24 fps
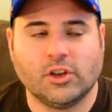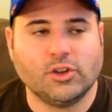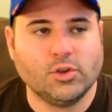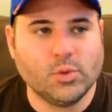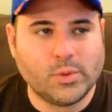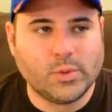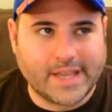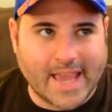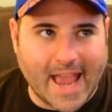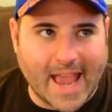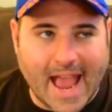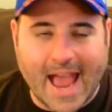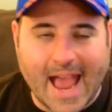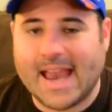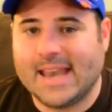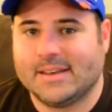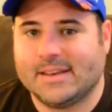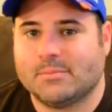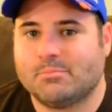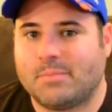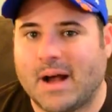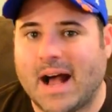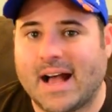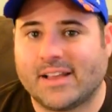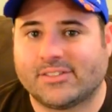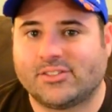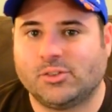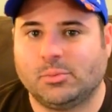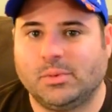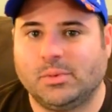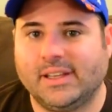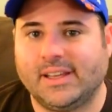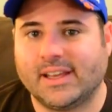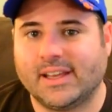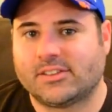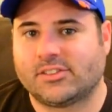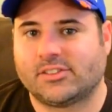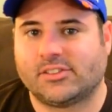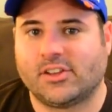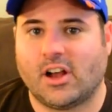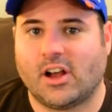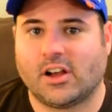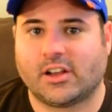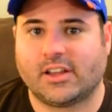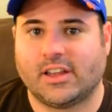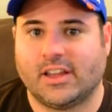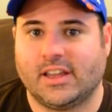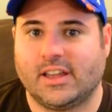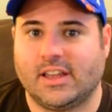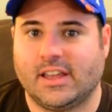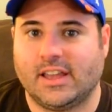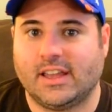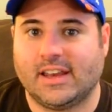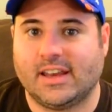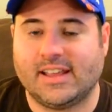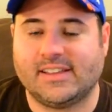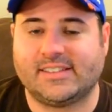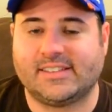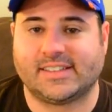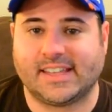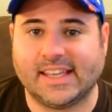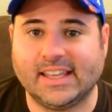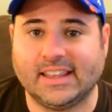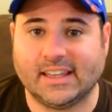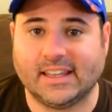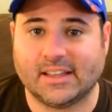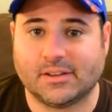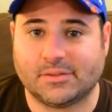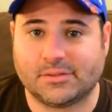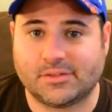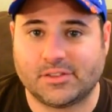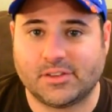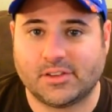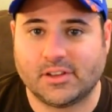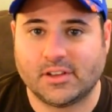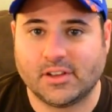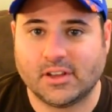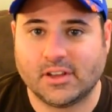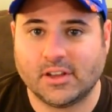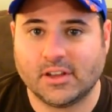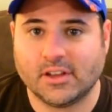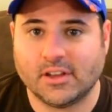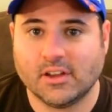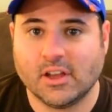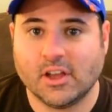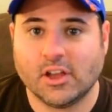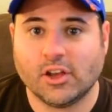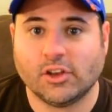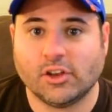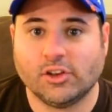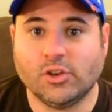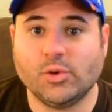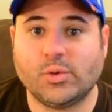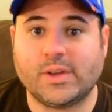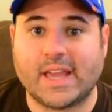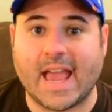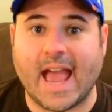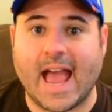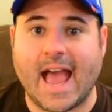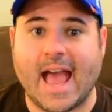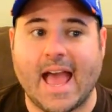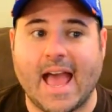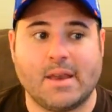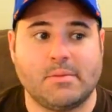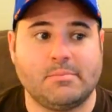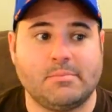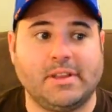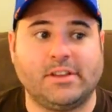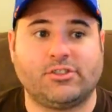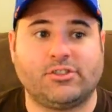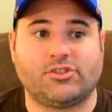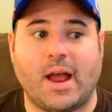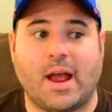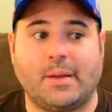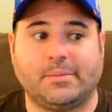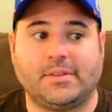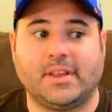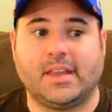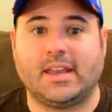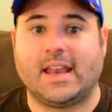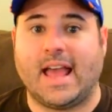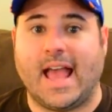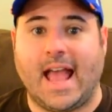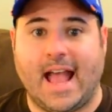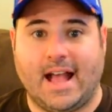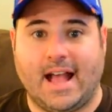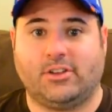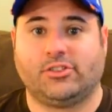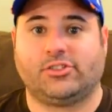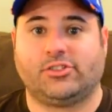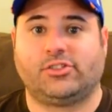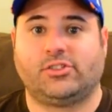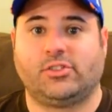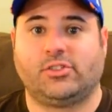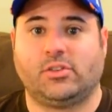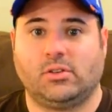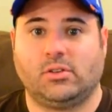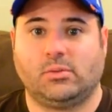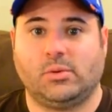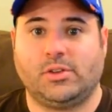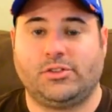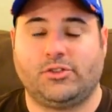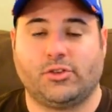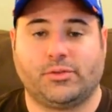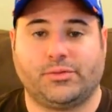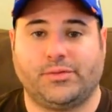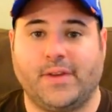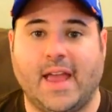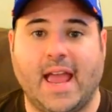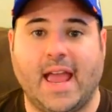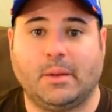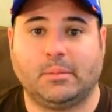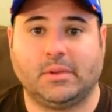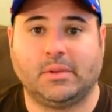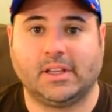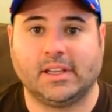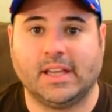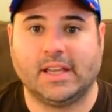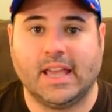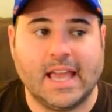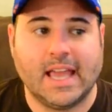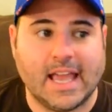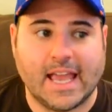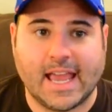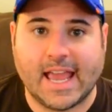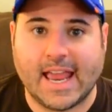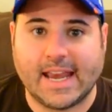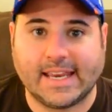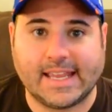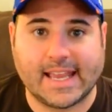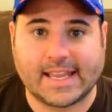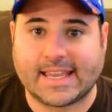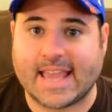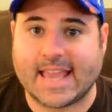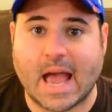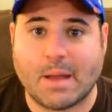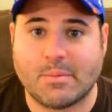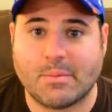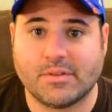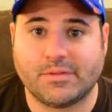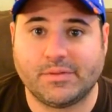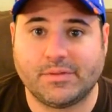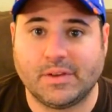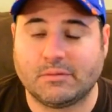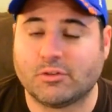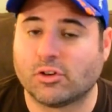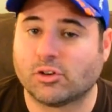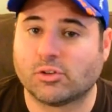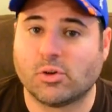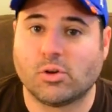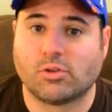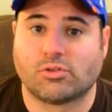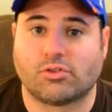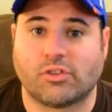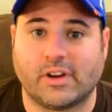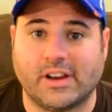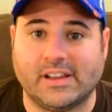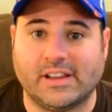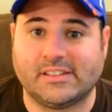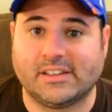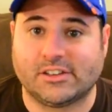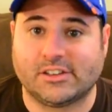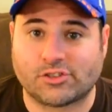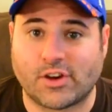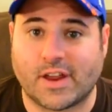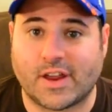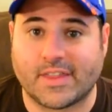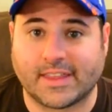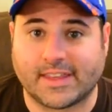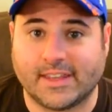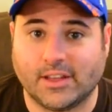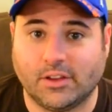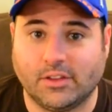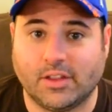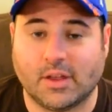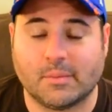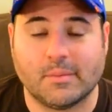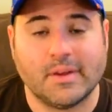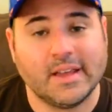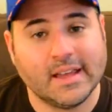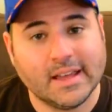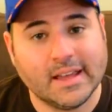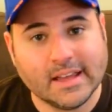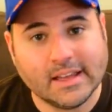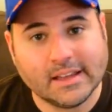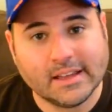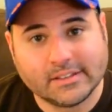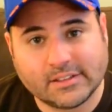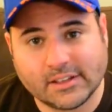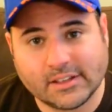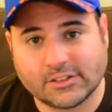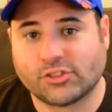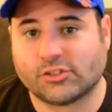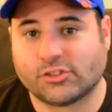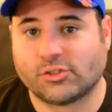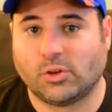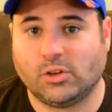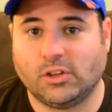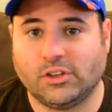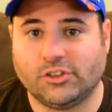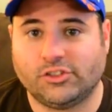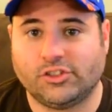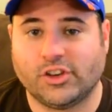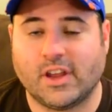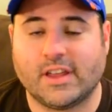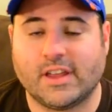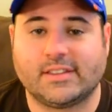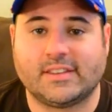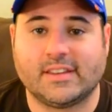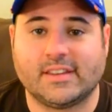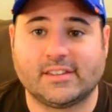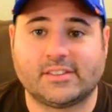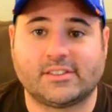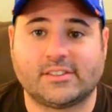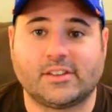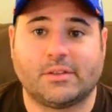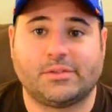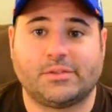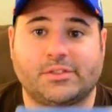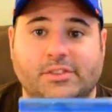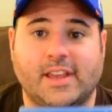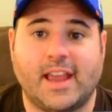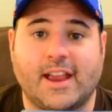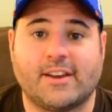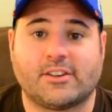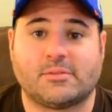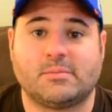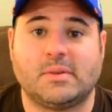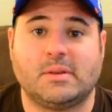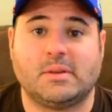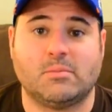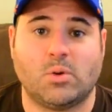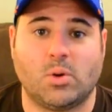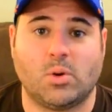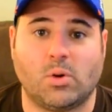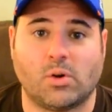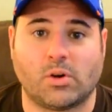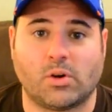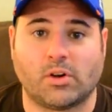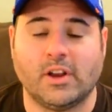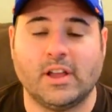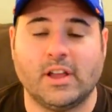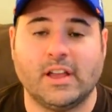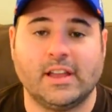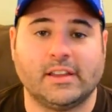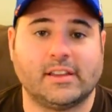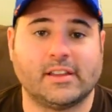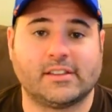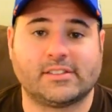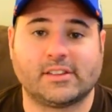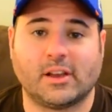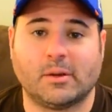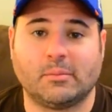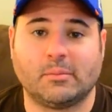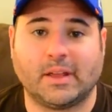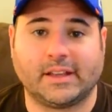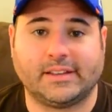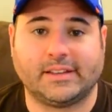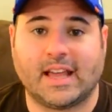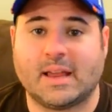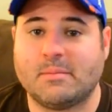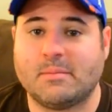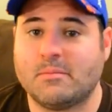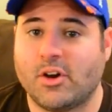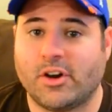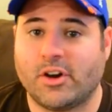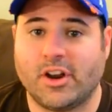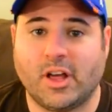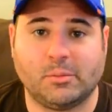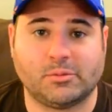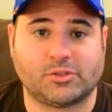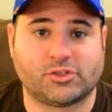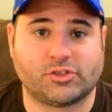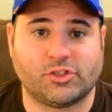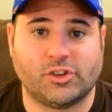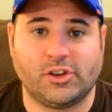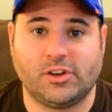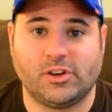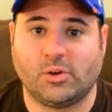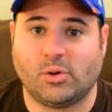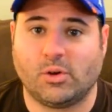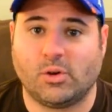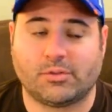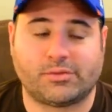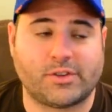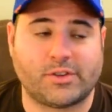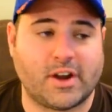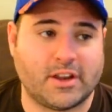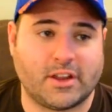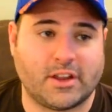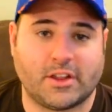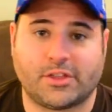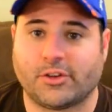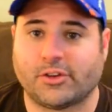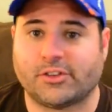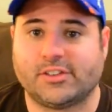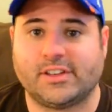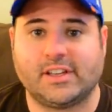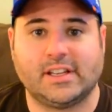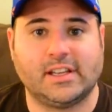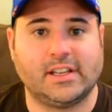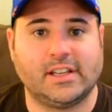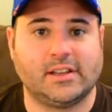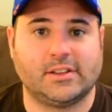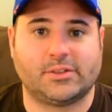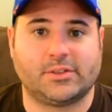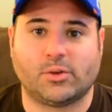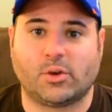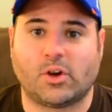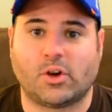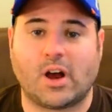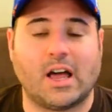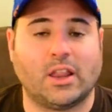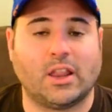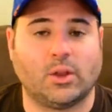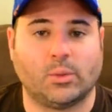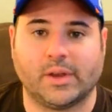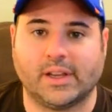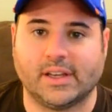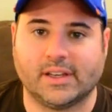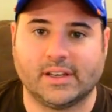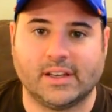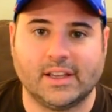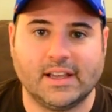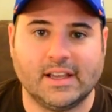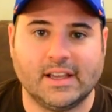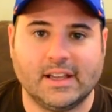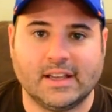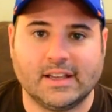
You can possibly get stuck in a ski lift. You can be trapped in a house with your family and get cabin fever and go crazy and try to kill them this is all legit. This stuff scares me more than something like Nightmare on Elm Street or Friday the 13th or Halloween.